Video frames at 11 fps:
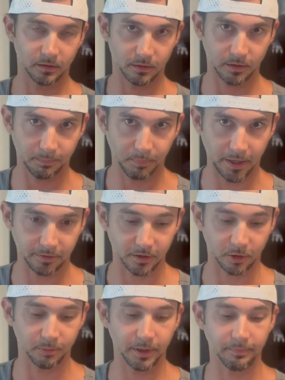the pace a
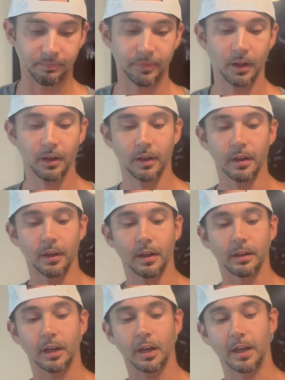little bit.
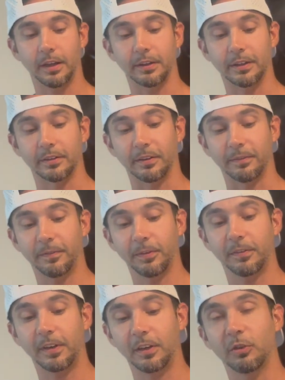It's a
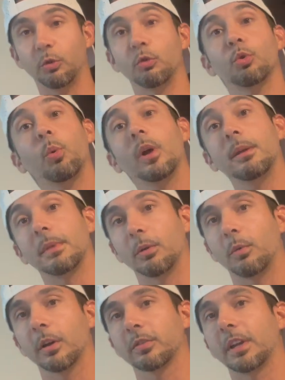15 to 20 minute
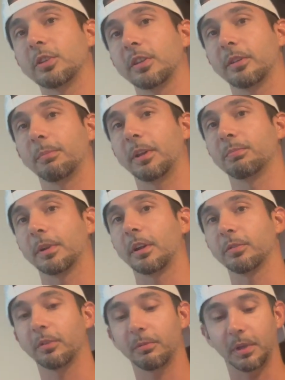walk, so not just the pace, but
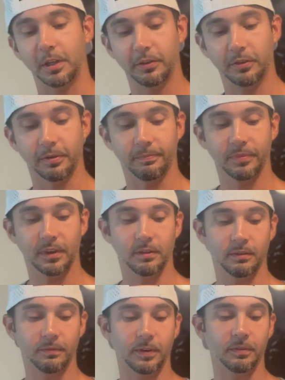also the minutes.
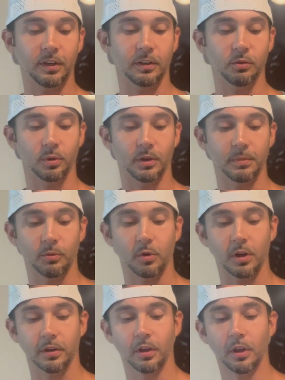15 to 20 minute
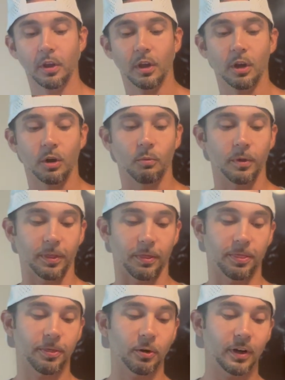walk with
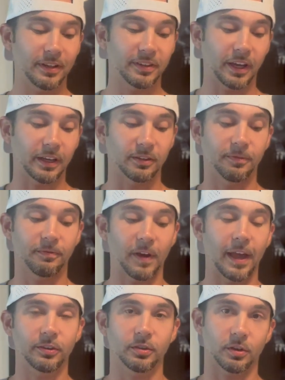30 seconds
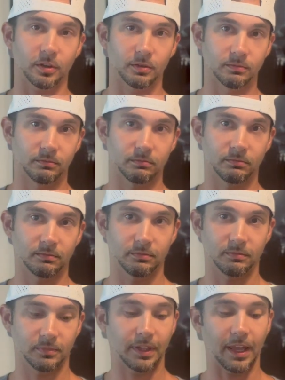faster
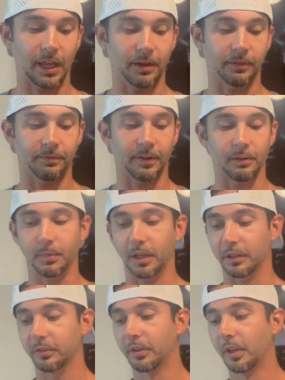every 5
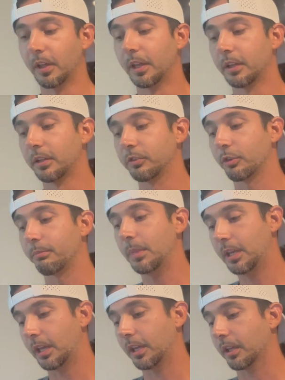minutes. So
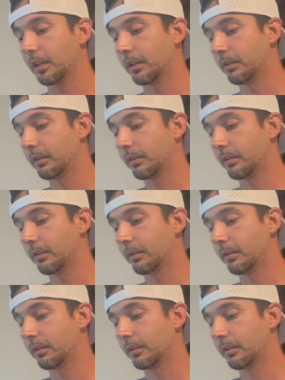meaning